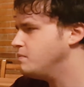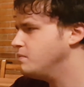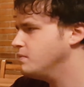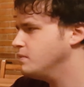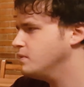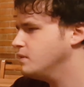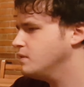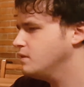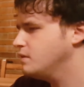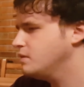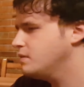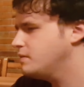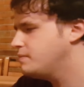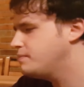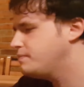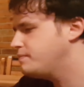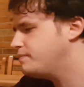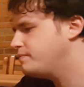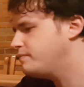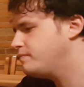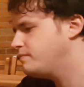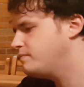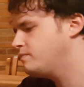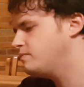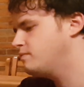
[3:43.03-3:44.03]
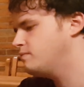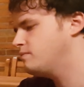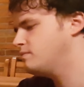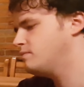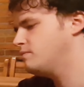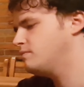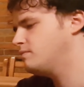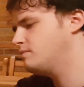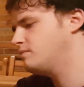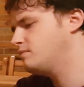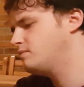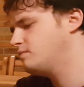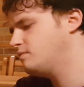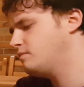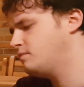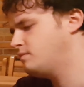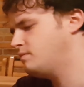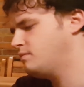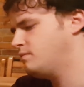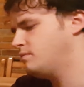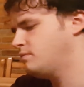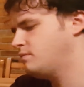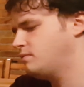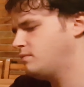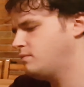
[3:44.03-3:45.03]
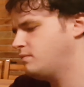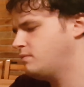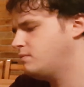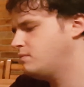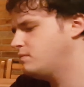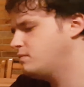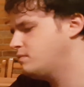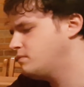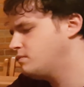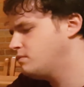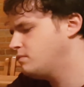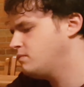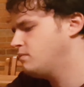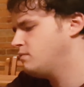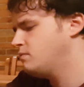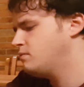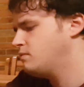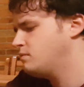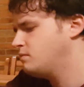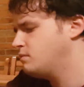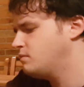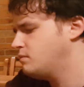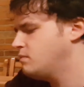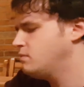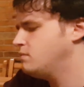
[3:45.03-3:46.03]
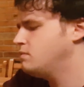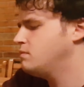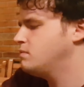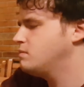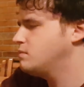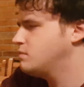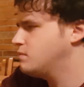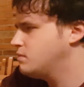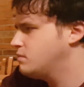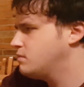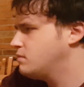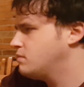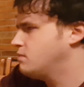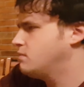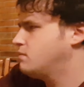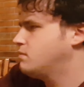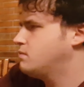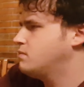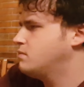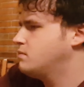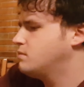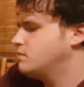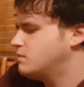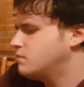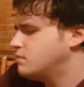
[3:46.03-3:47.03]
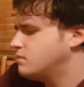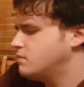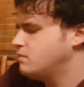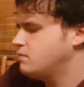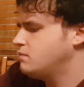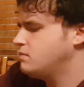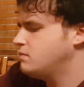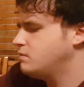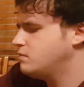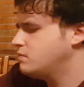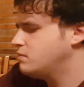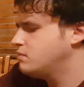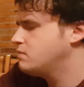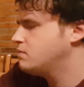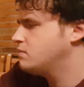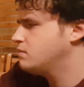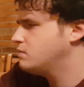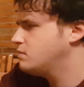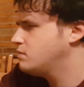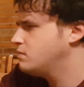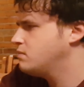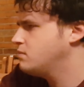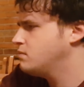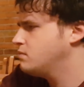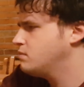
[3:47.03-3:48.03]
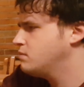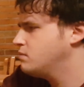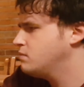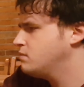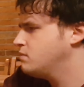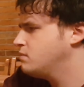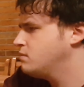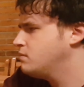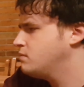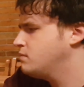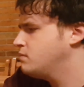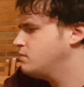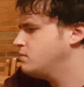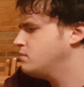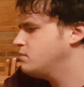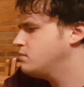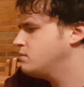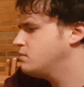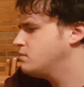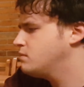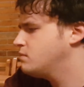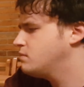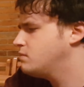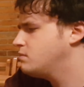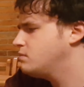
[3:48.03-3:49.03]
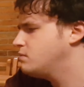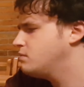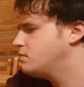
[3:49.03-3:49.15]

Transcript: The person shown says nothing.